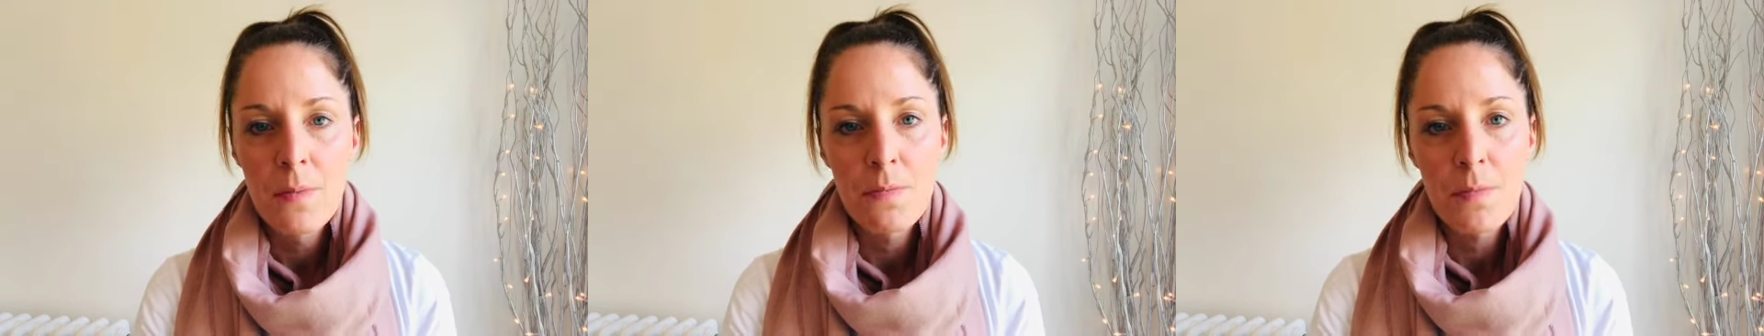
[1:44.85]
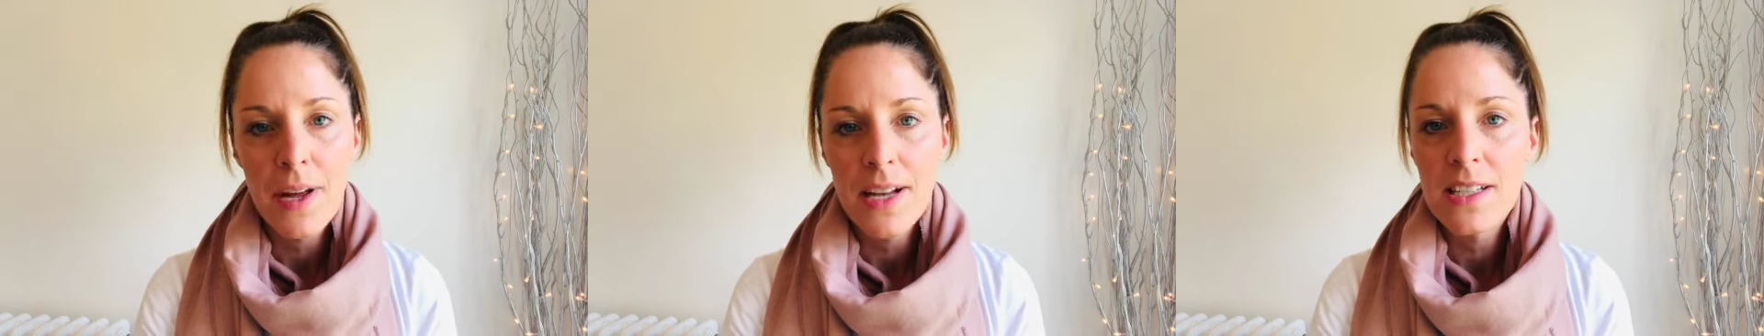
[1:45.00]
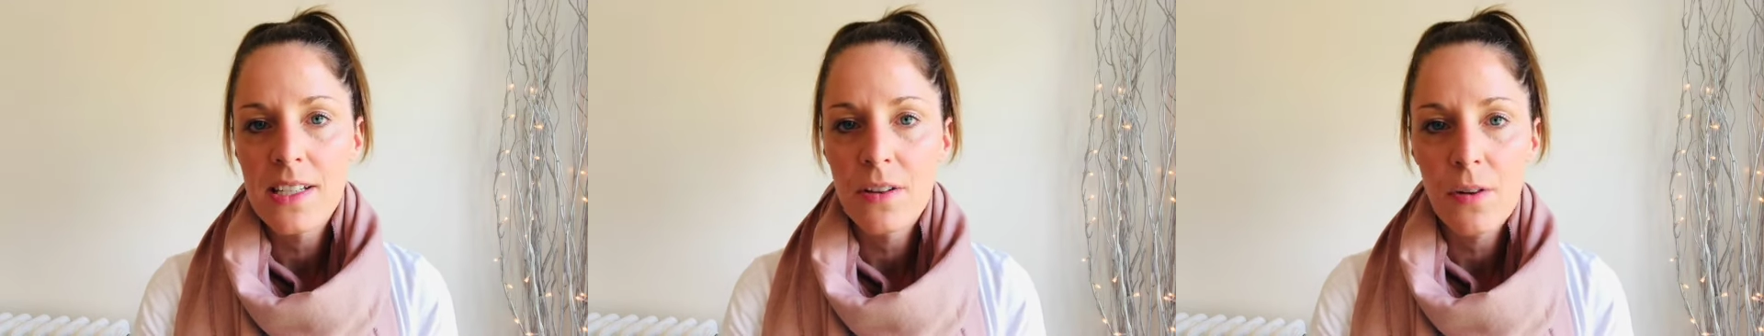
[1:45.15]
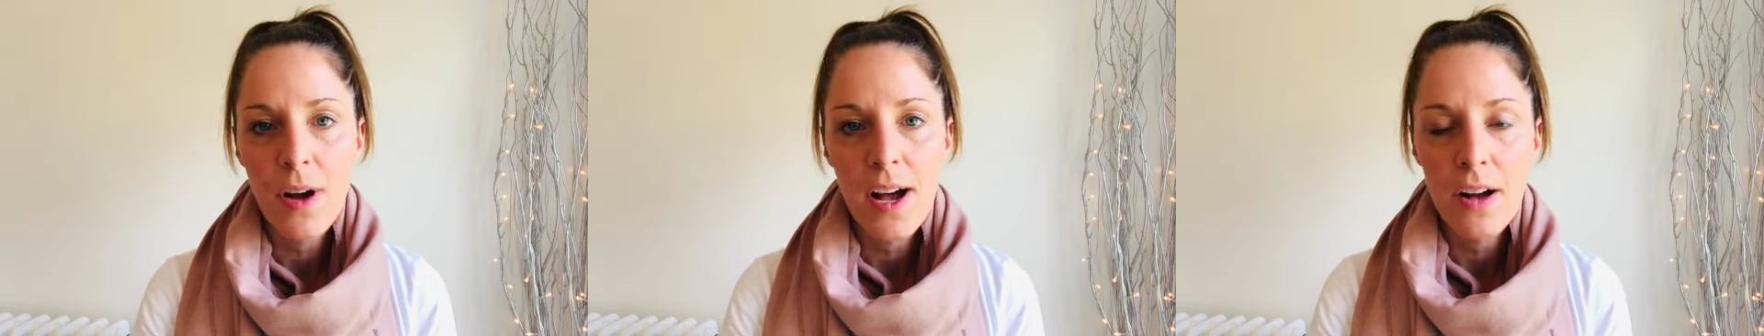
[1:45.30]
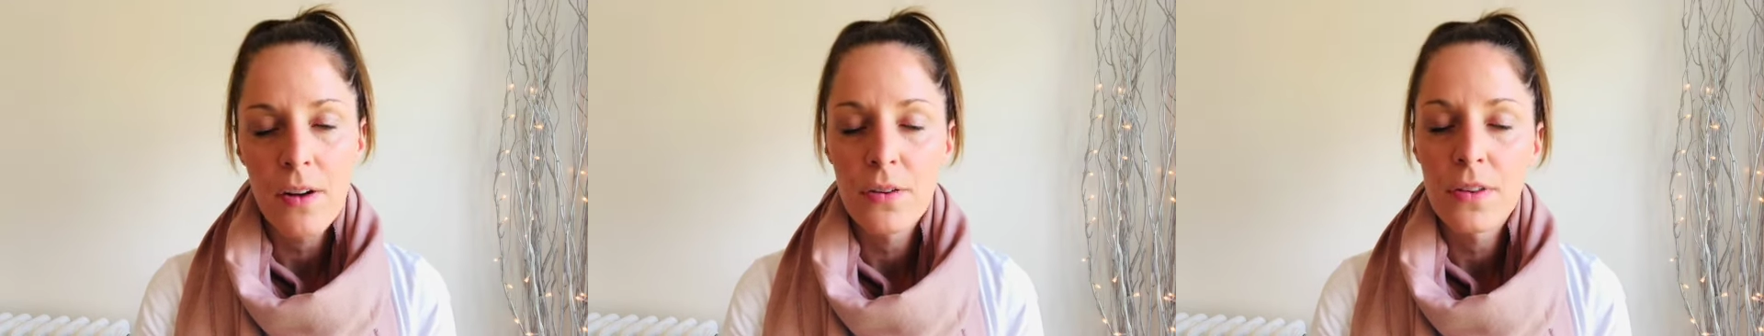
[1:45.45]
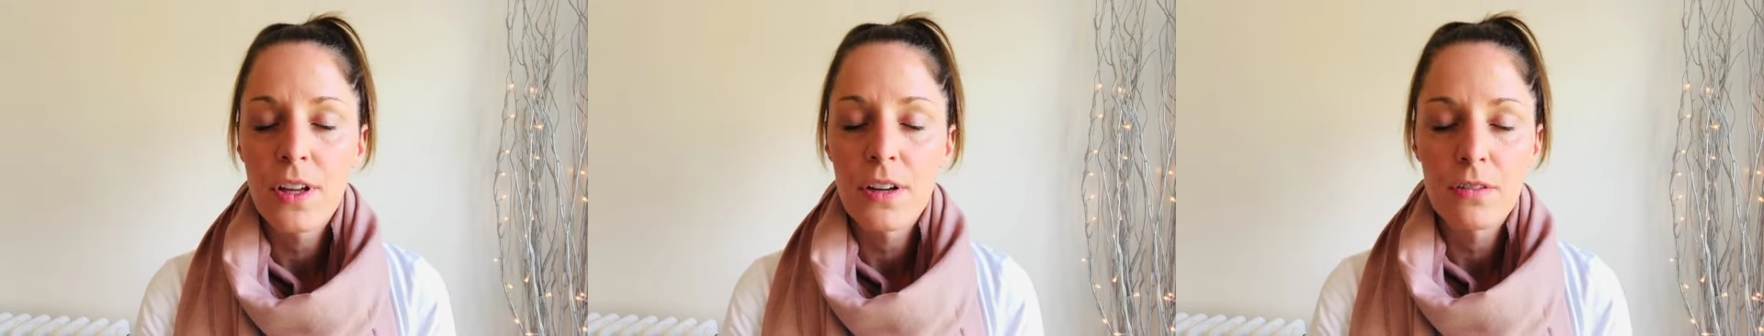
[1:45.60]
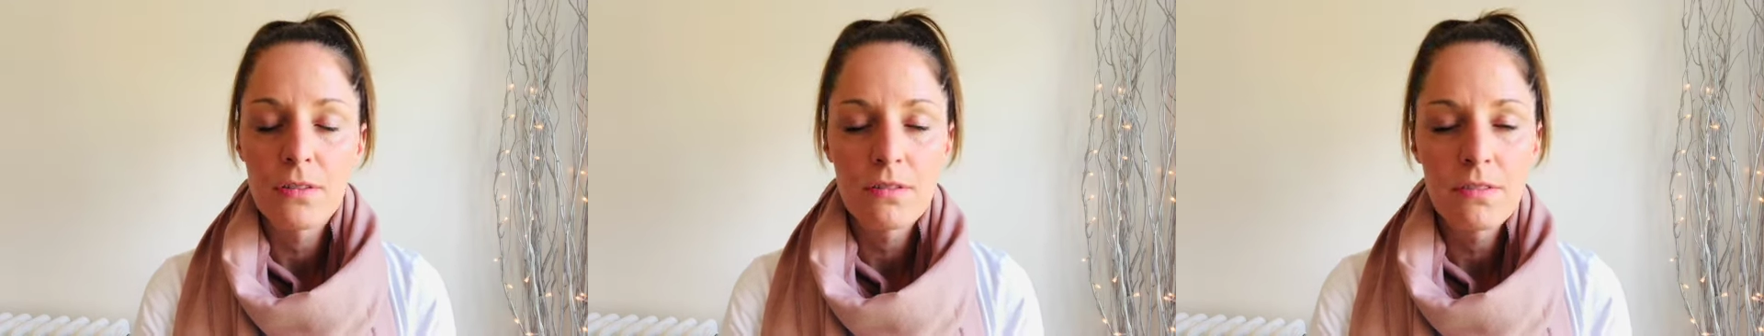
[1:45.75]
Mental health
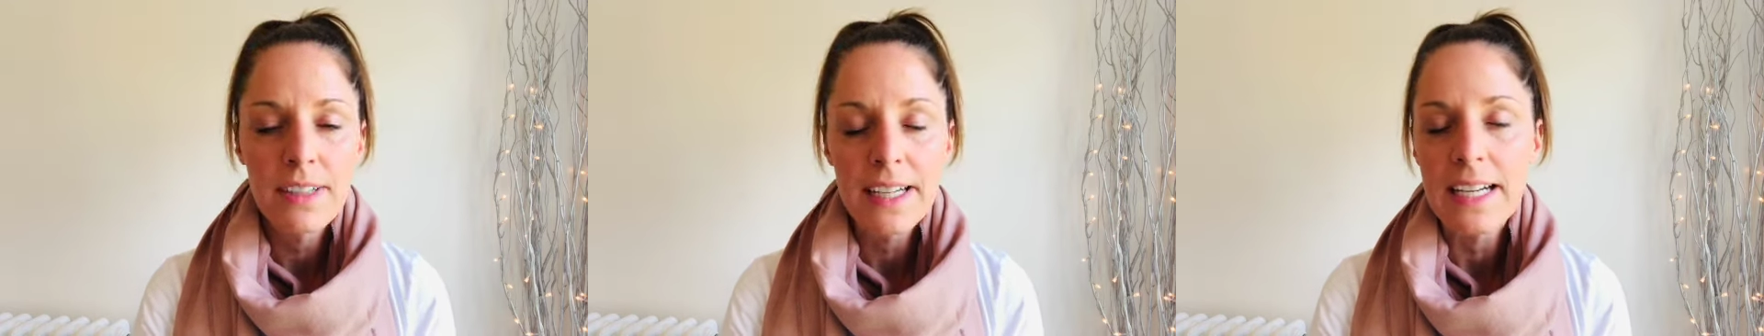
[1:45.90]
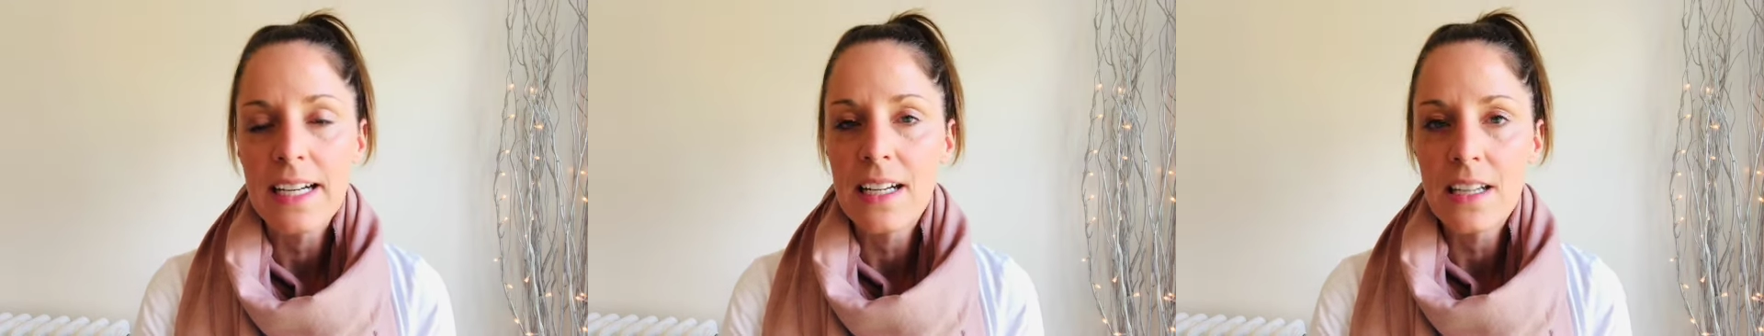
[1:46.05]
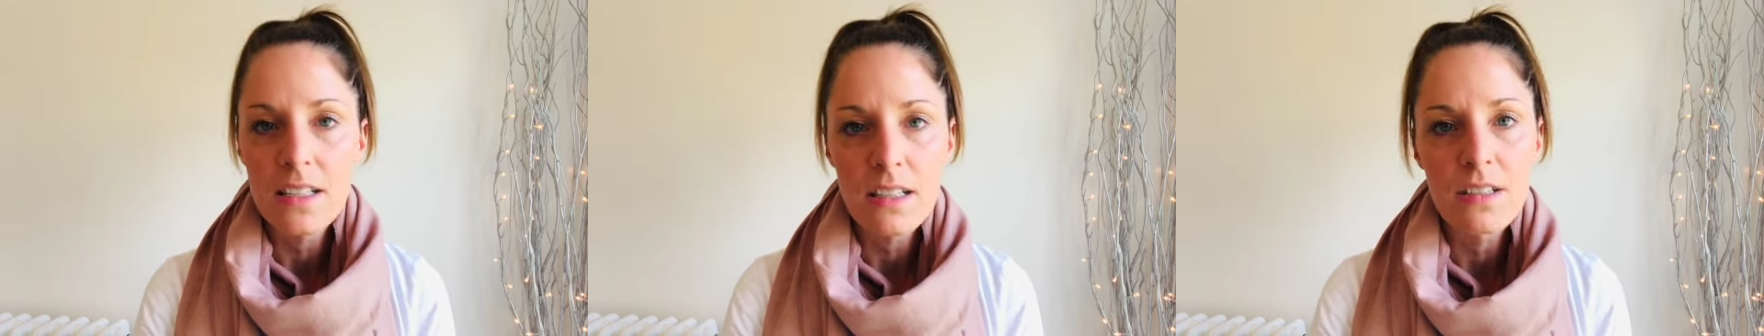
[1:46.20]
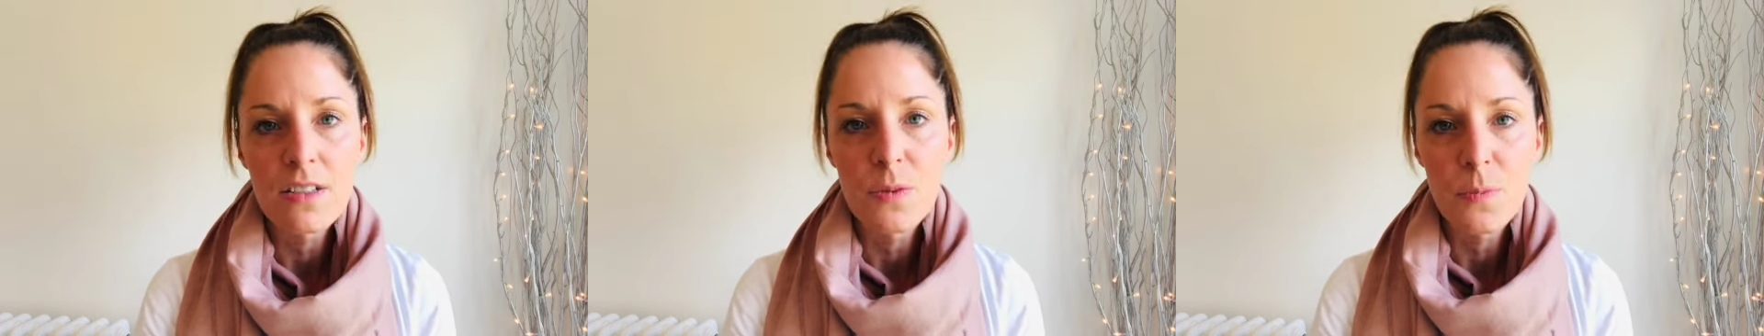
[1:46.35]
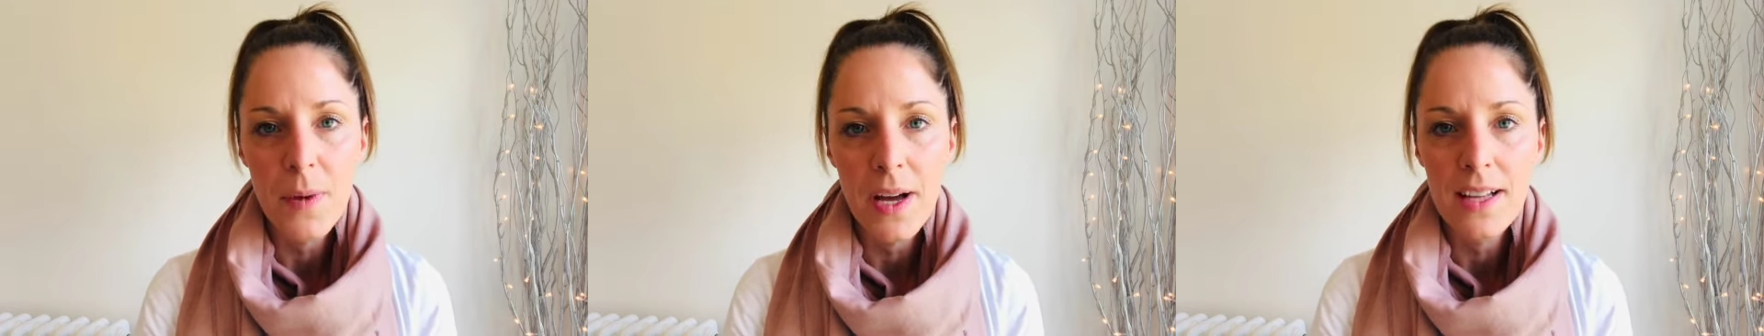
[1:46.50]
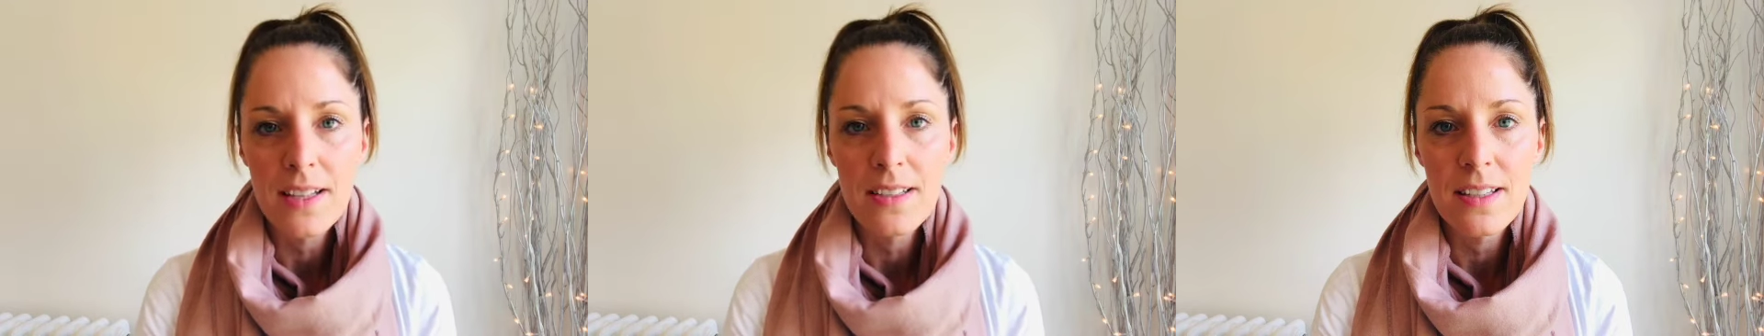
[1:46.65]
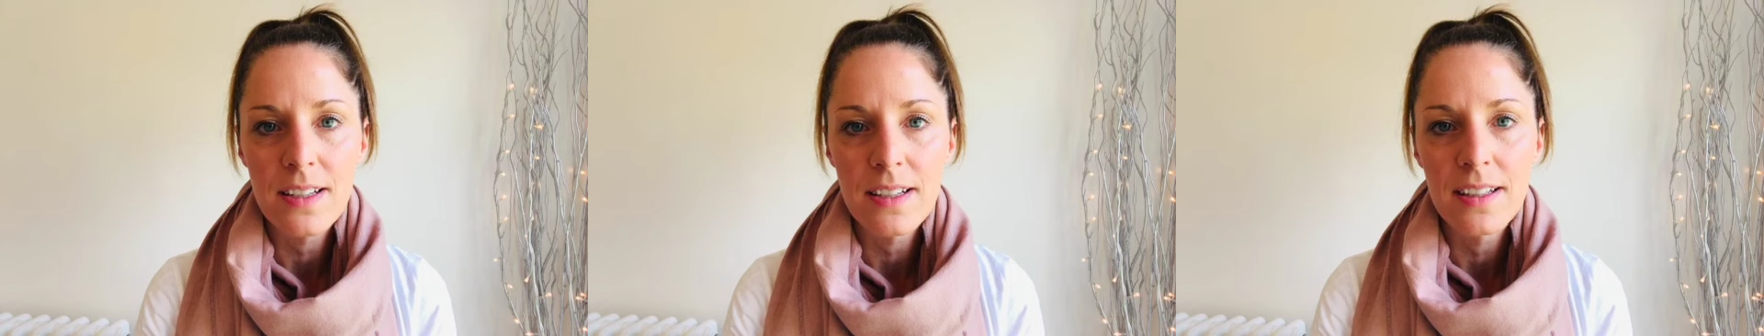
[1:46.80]
really does
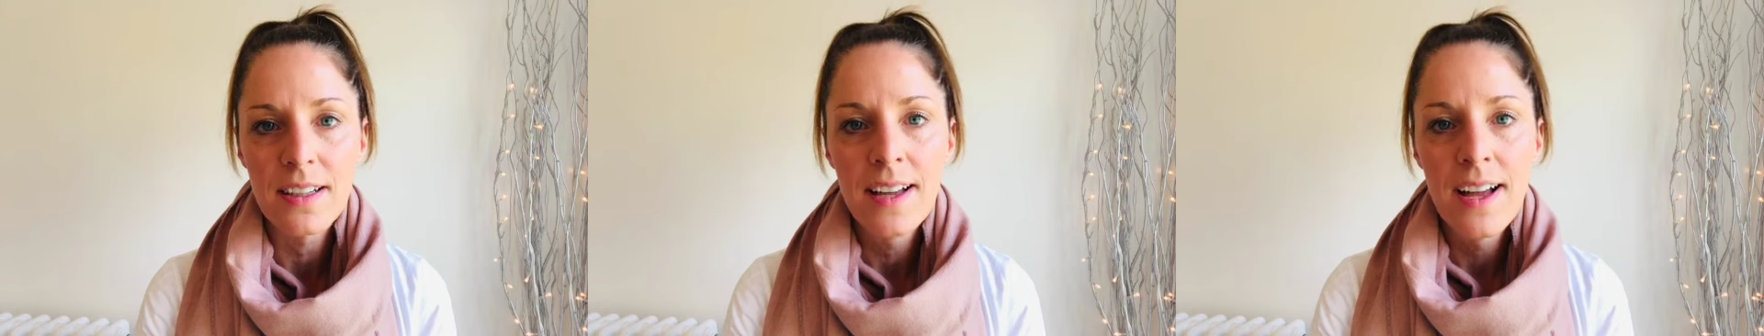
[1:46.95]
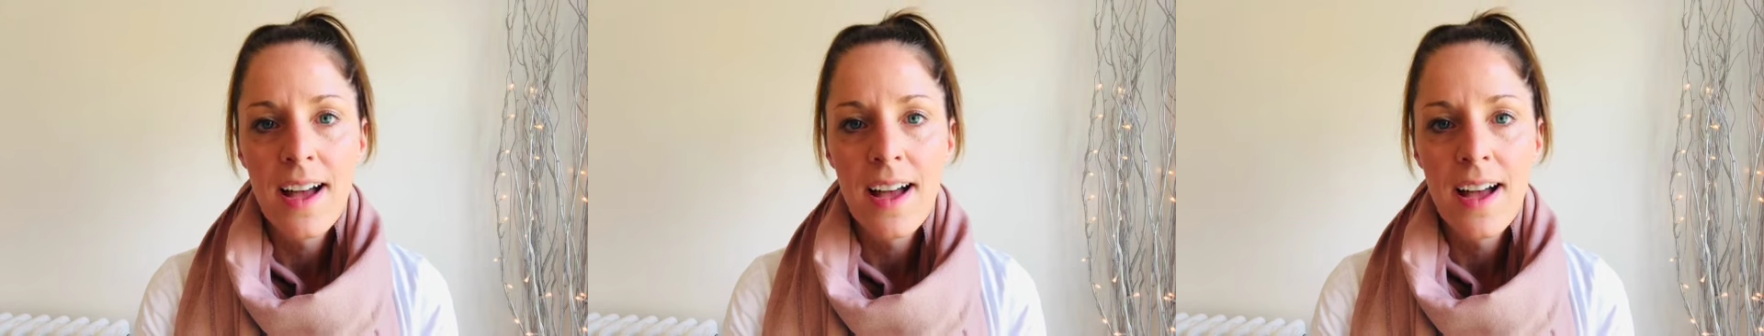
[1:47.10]
matter,